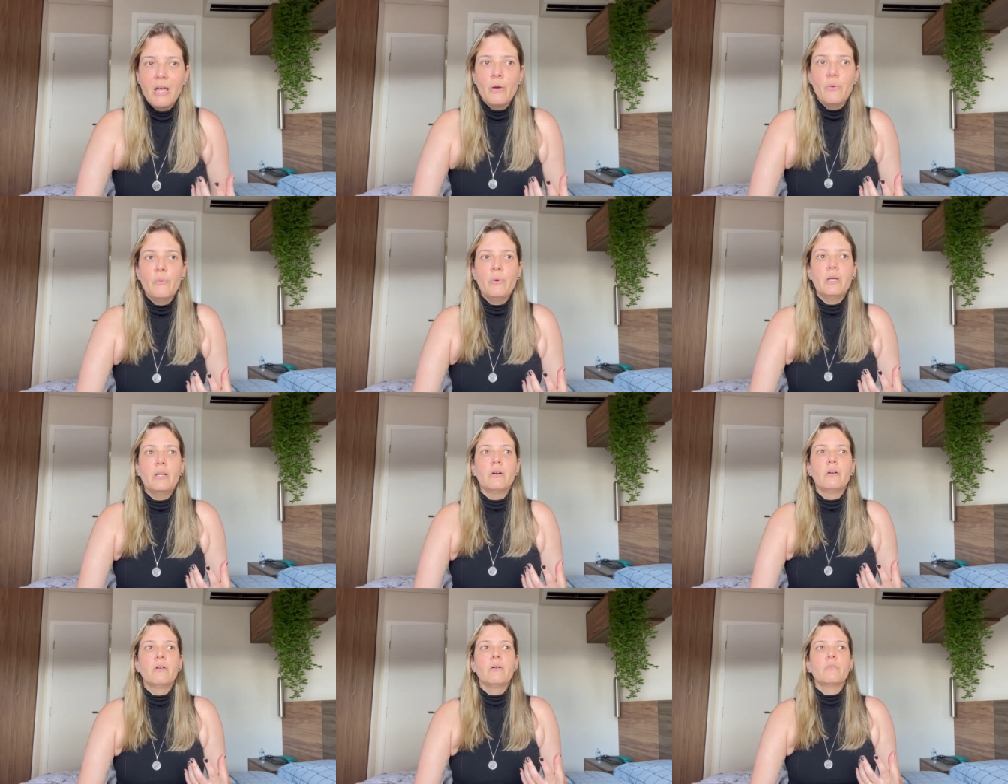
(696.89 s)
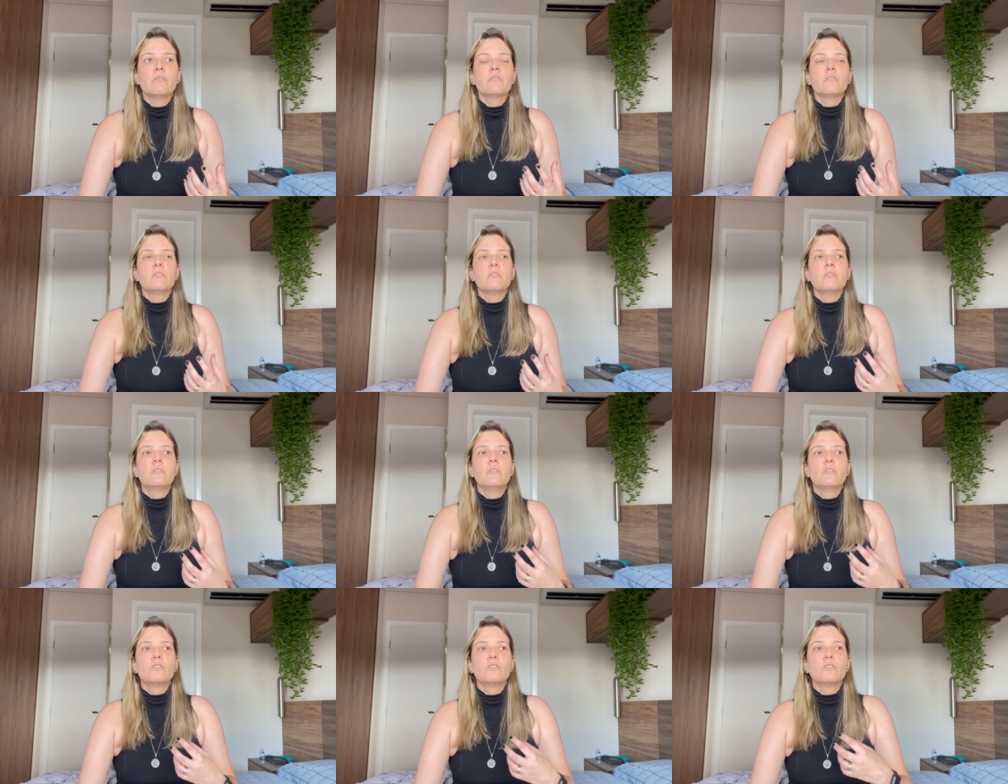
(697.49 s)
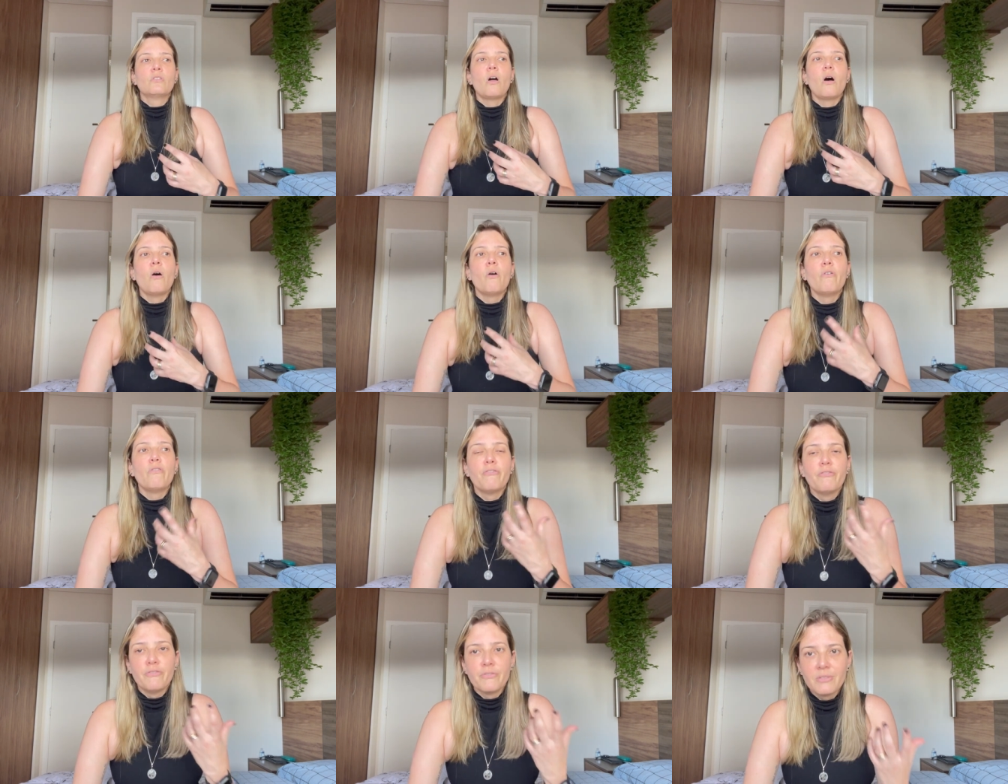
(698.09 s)
will
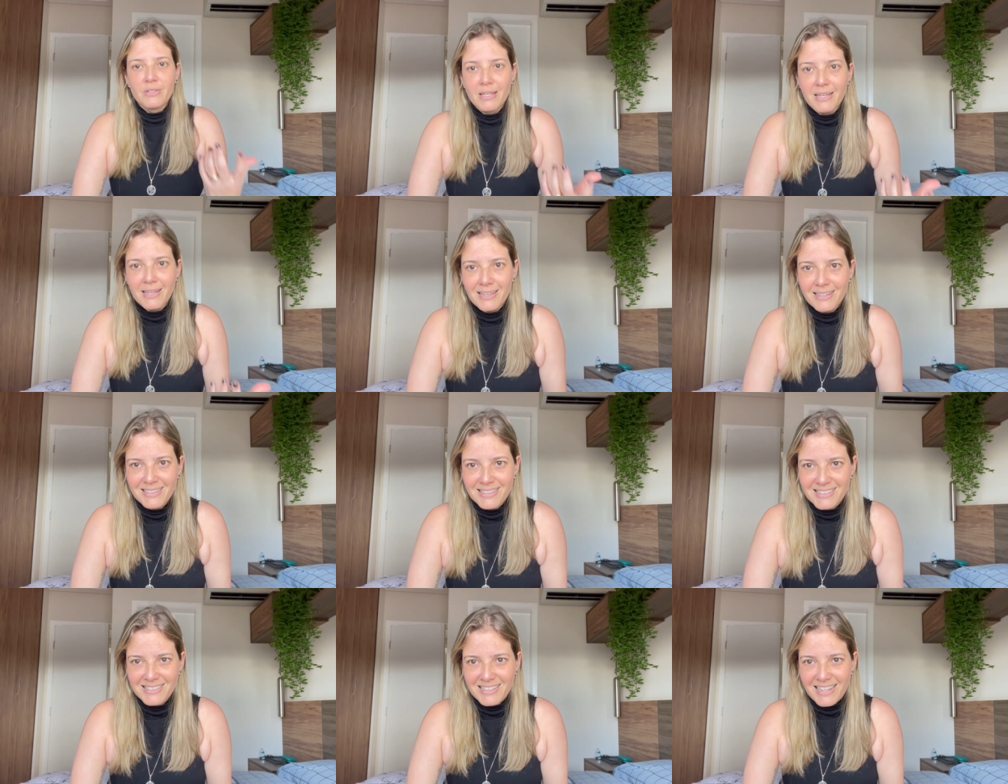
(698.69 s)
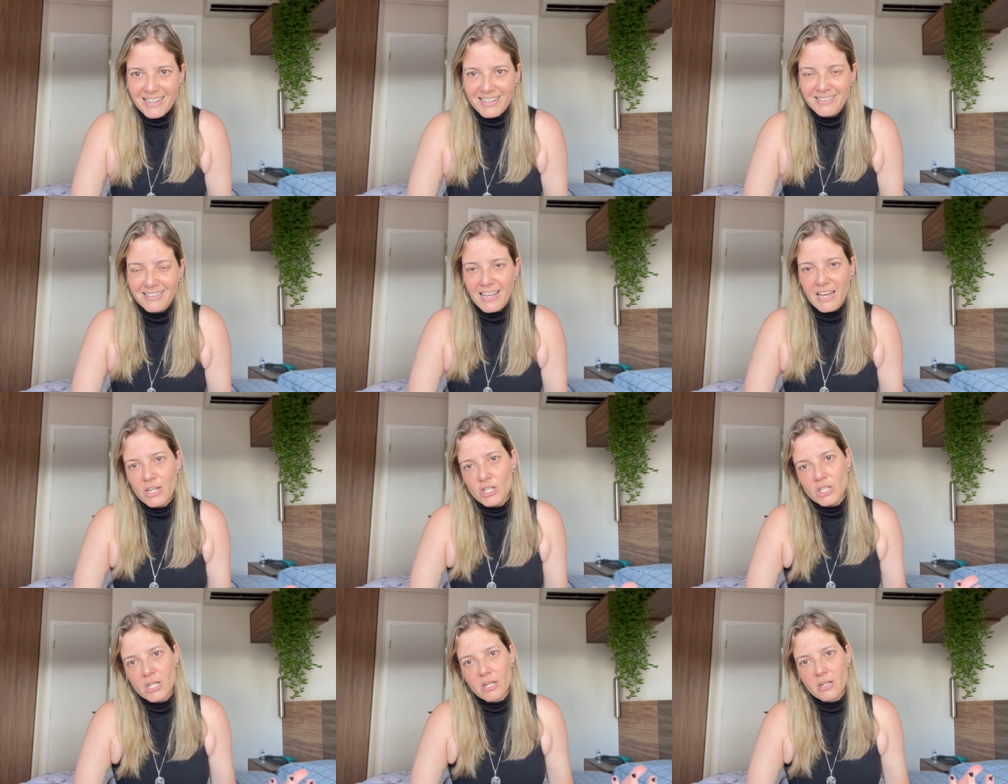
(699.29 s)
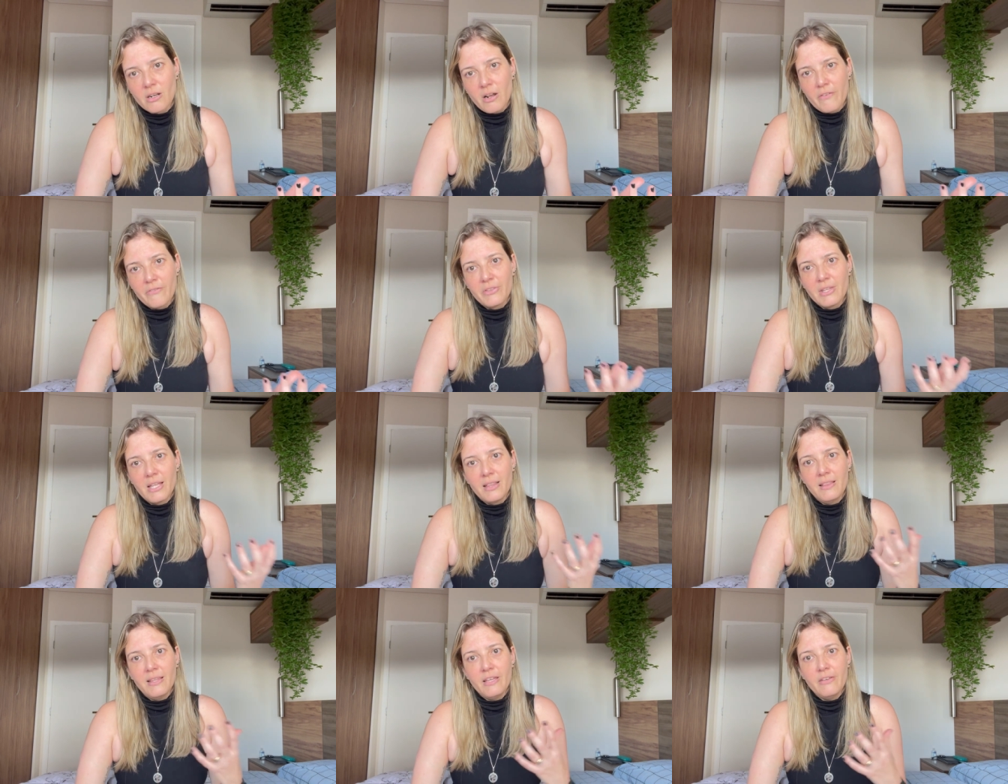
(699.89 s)
solve the stagnation of
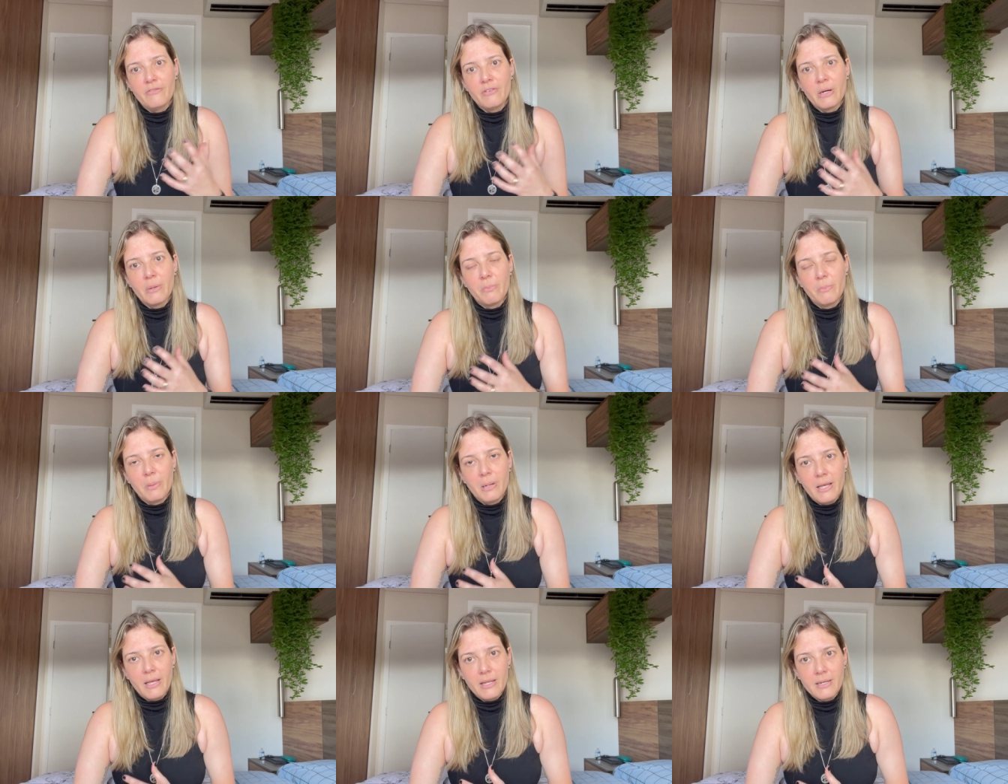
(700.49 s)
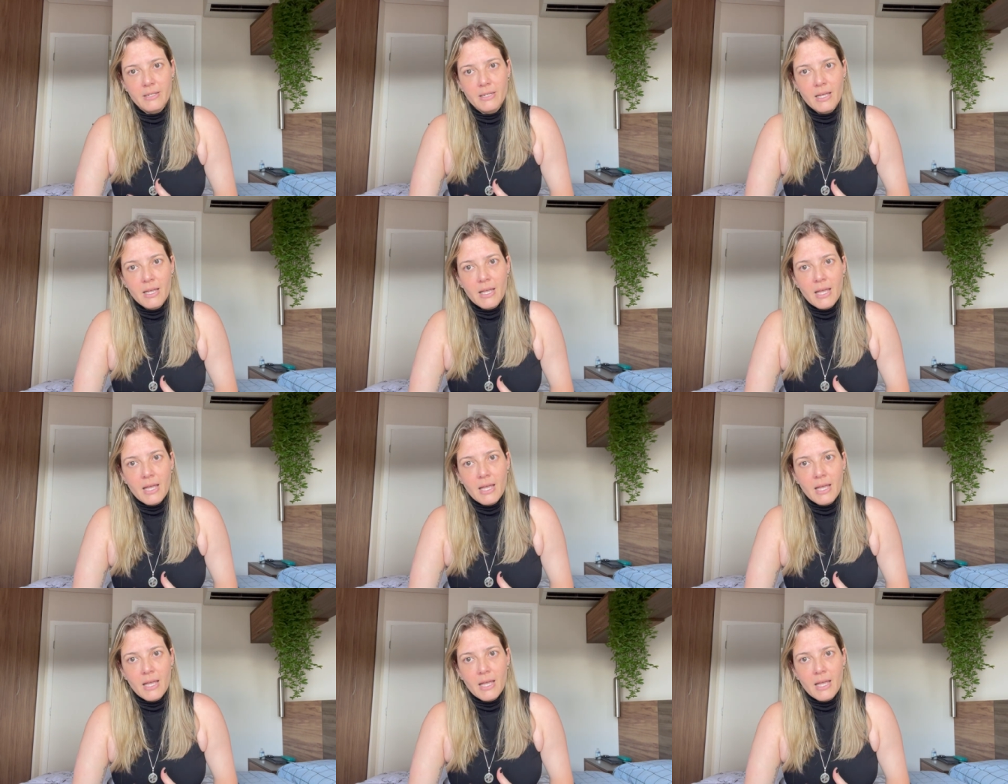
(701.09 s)
the liver blood.